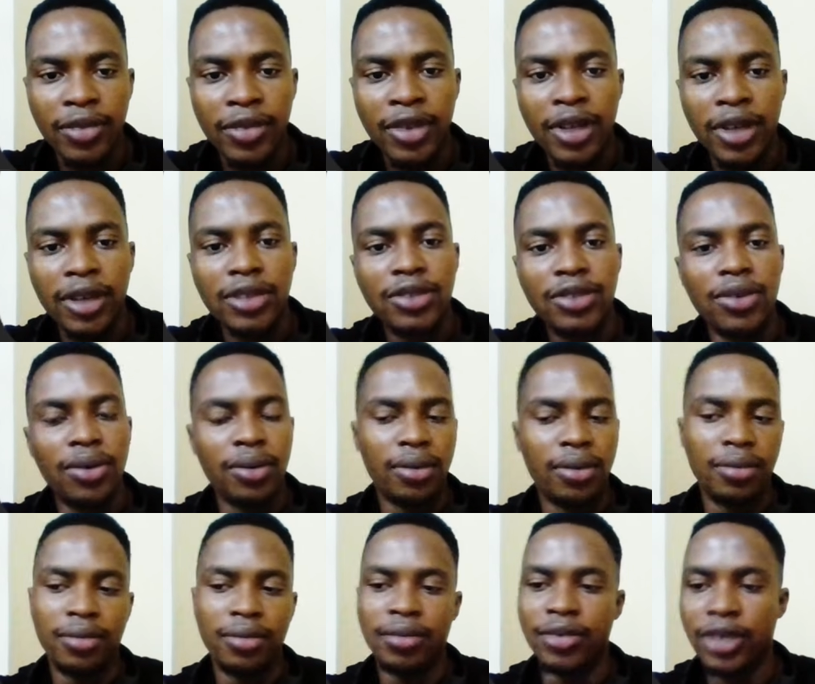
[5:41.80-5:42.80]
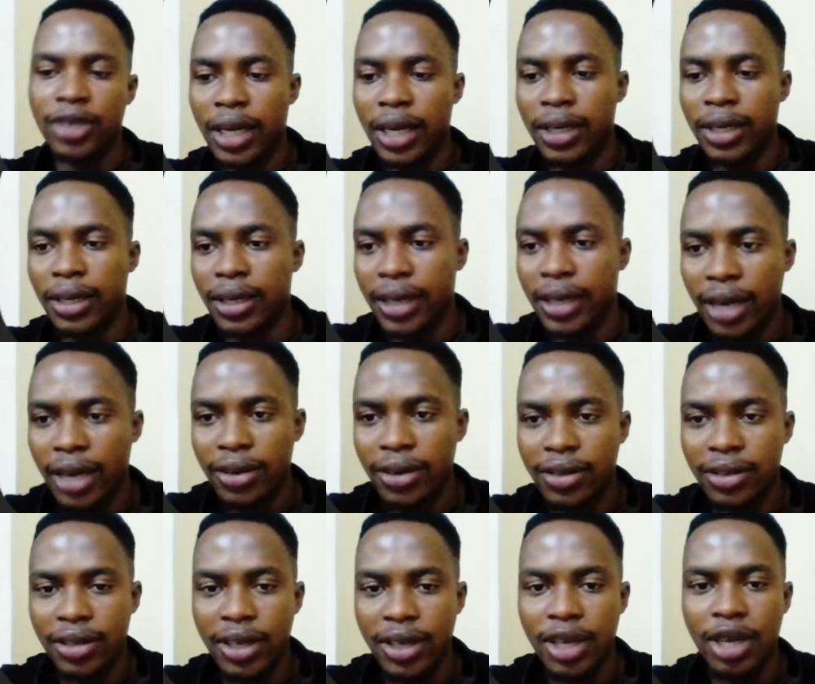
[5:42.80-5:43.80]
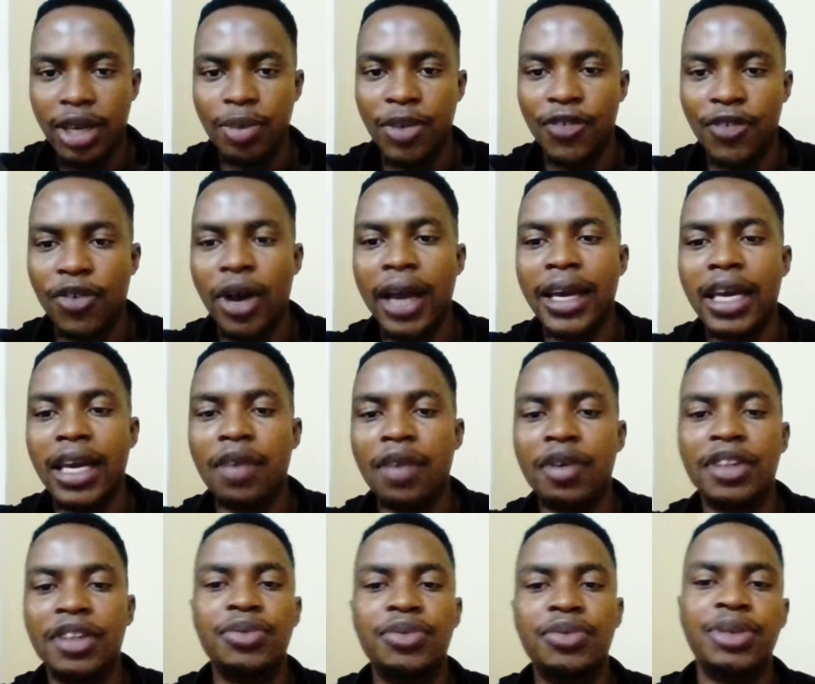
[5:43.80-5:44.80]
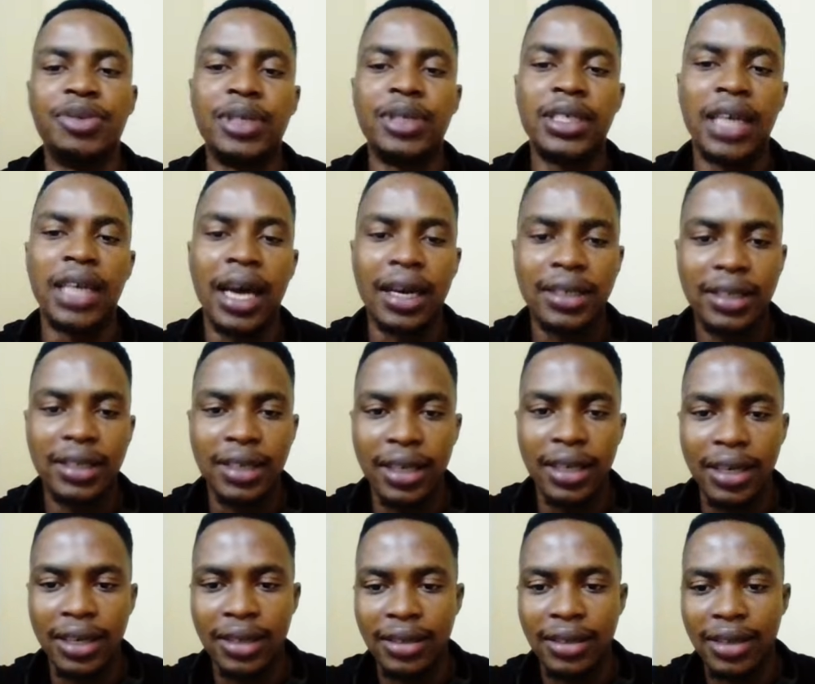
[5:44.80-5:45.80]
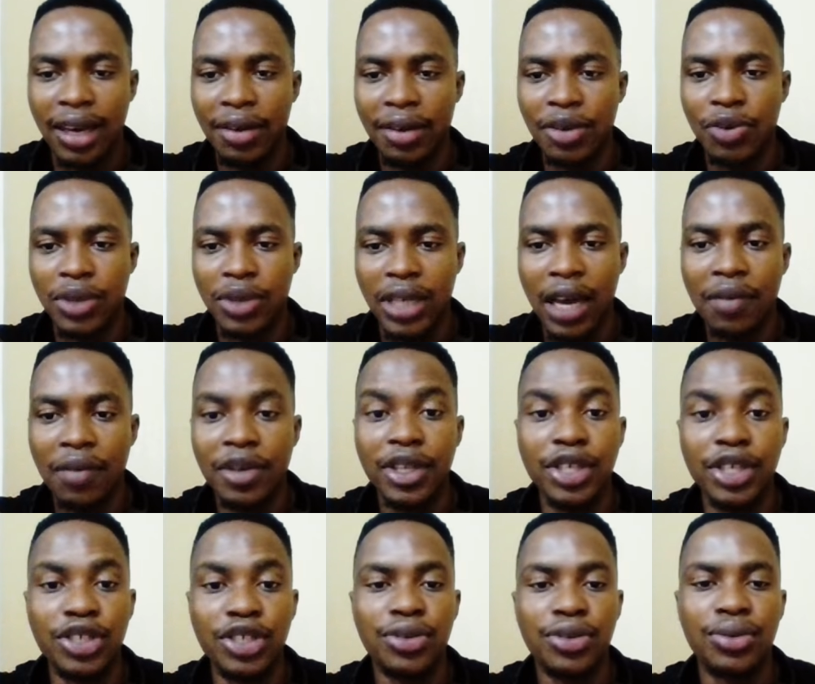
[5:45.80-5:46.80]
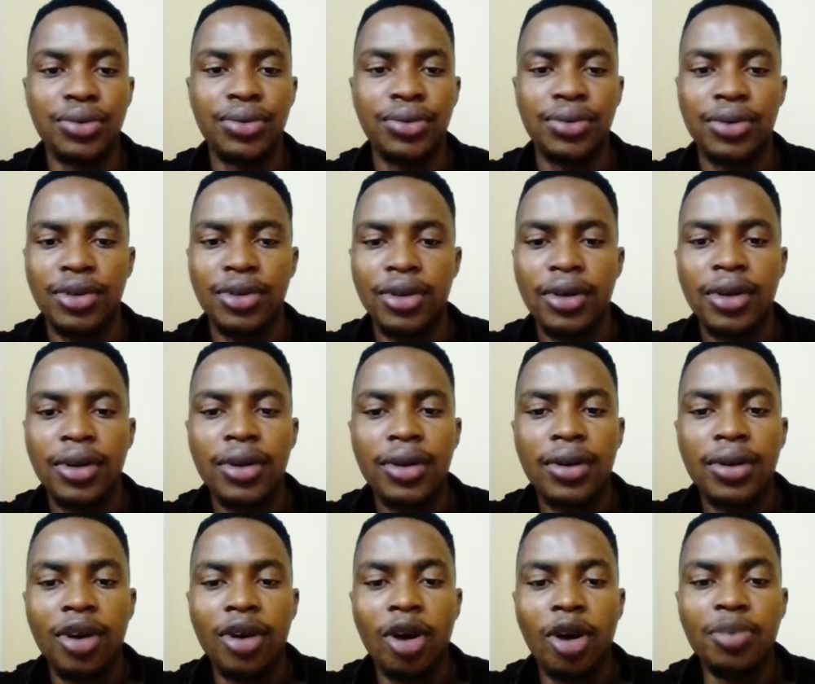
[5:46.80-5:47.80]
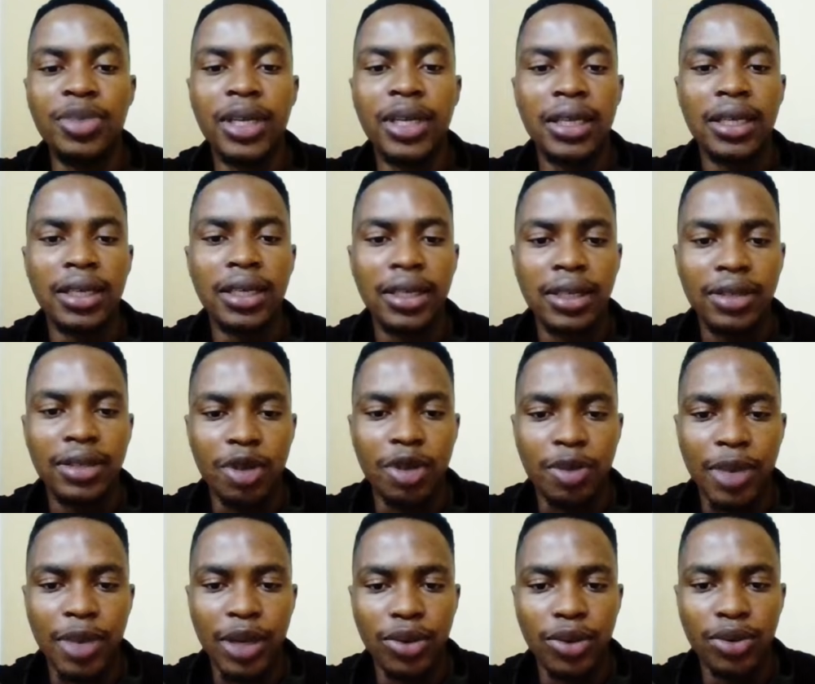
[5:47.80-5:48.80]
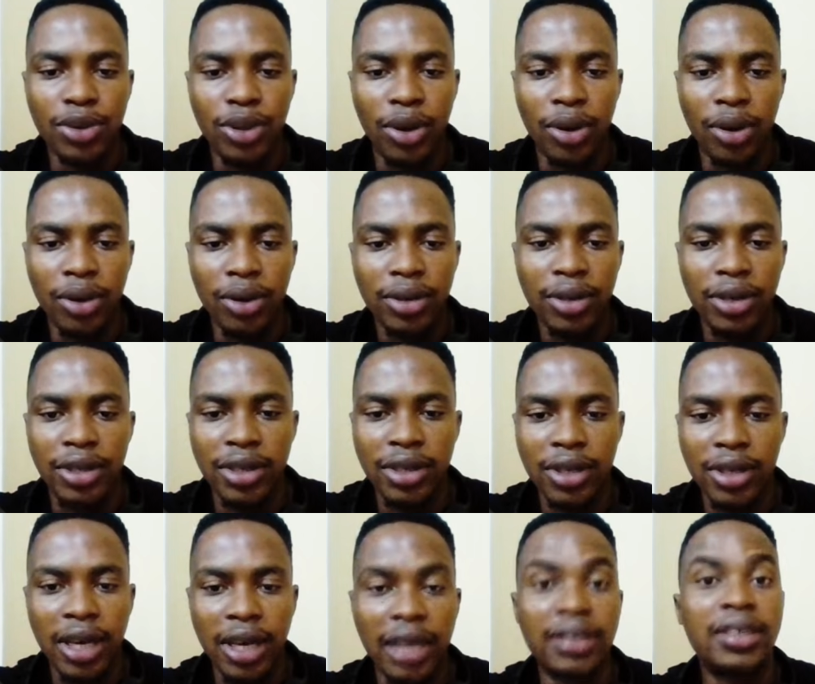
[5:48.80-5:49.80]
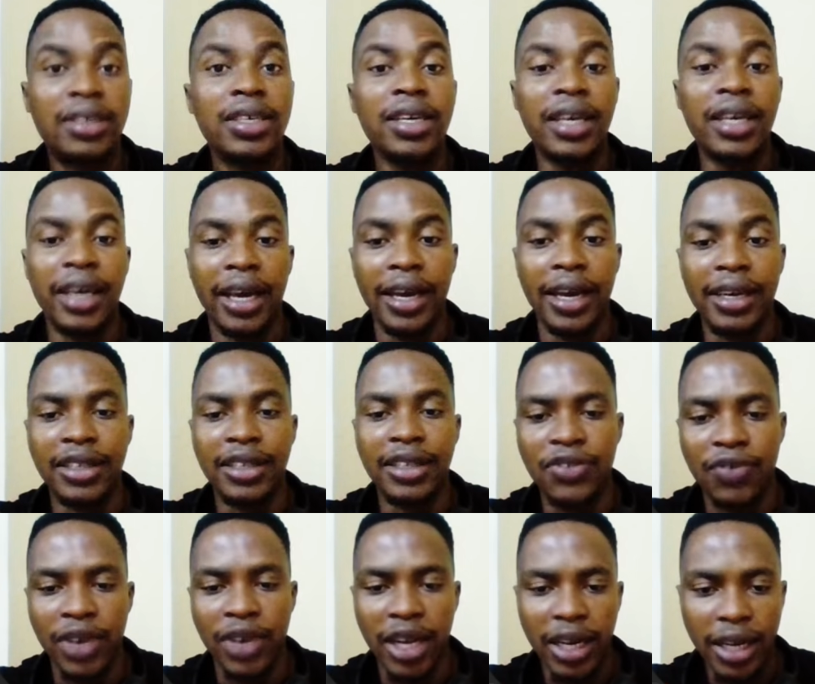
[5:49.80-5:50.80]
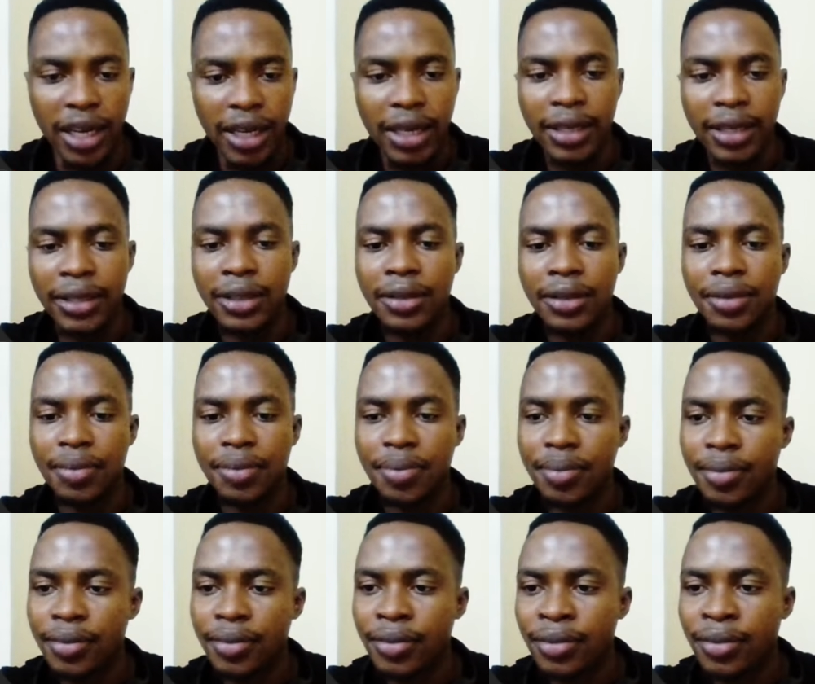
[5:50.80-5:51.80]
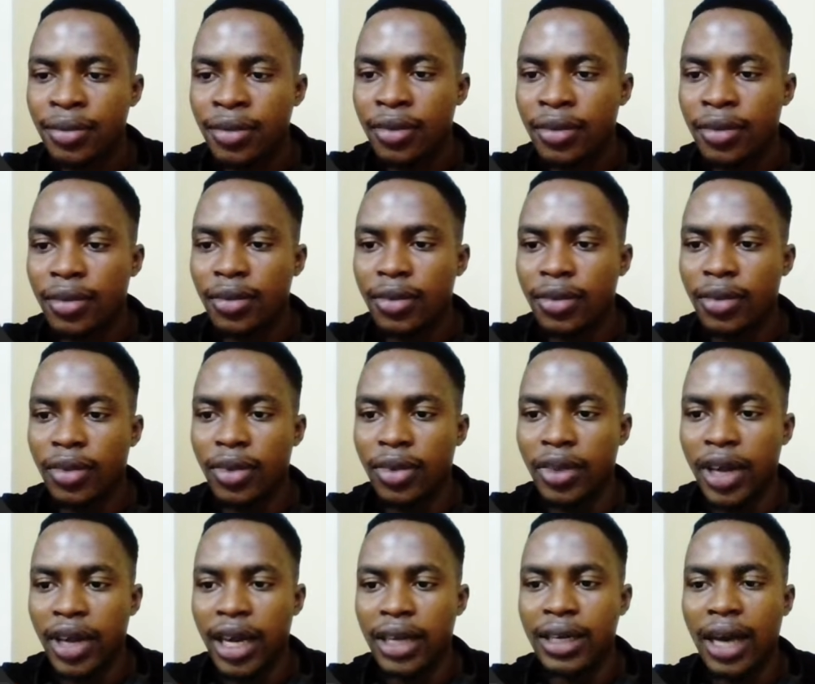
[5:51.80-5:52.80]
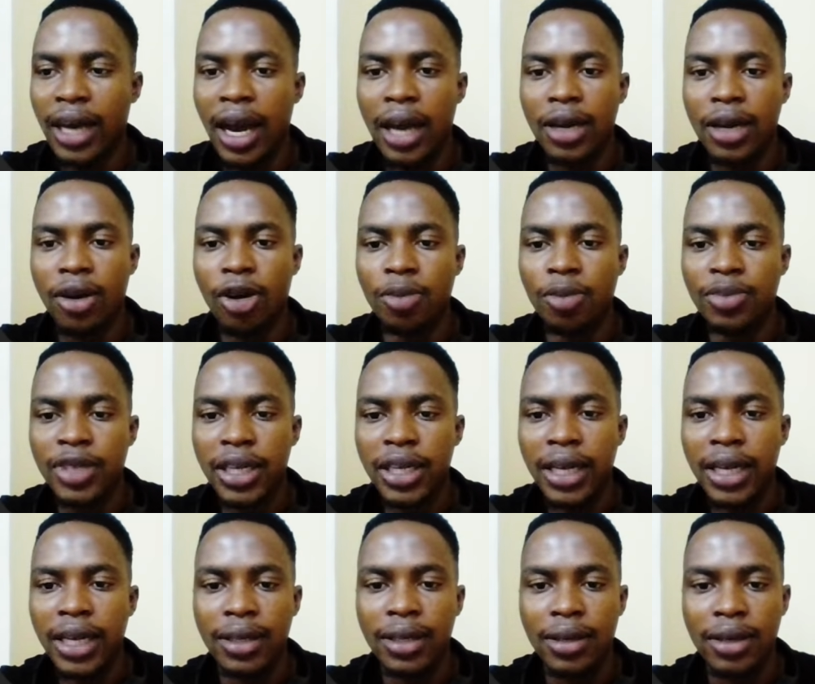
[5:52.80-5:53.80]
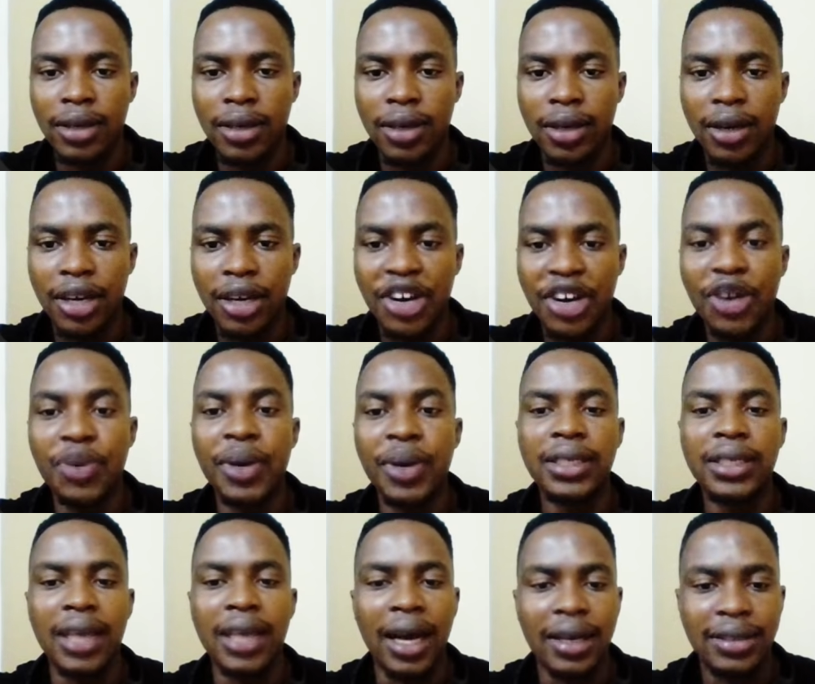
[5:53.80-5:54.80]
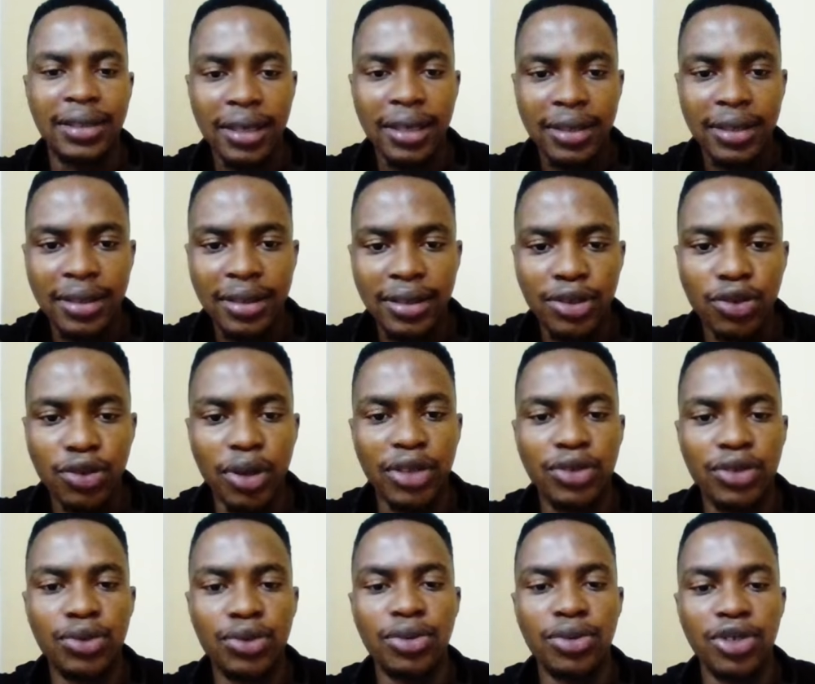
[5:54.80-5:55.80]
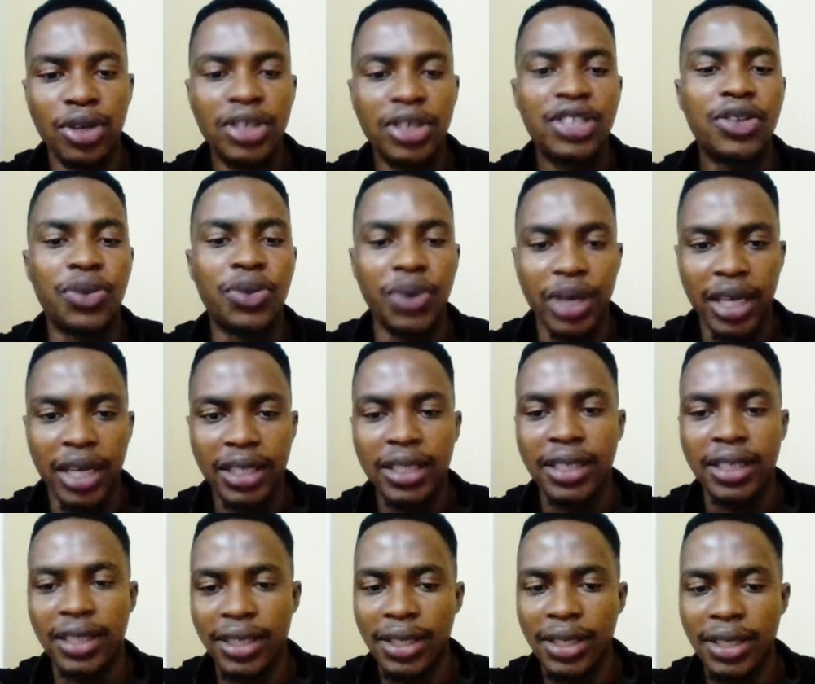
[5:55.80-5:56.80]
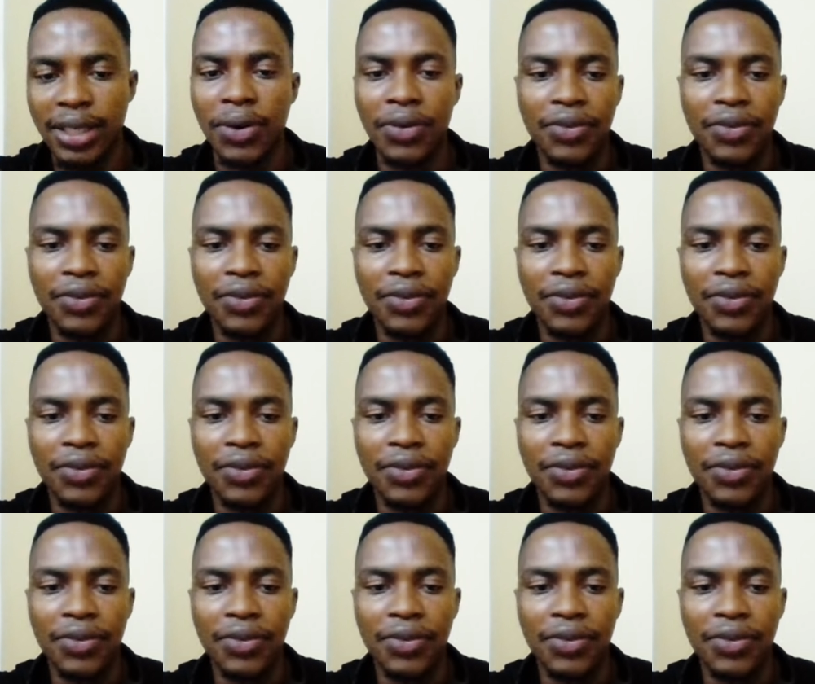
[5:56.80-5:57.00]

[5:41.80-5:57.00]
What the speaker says: So you can get to see before I give it read access, how it was having issue, updating it with my Google Doc. If you can see here, it's failing. Then I updated the create access, so it will just create itself.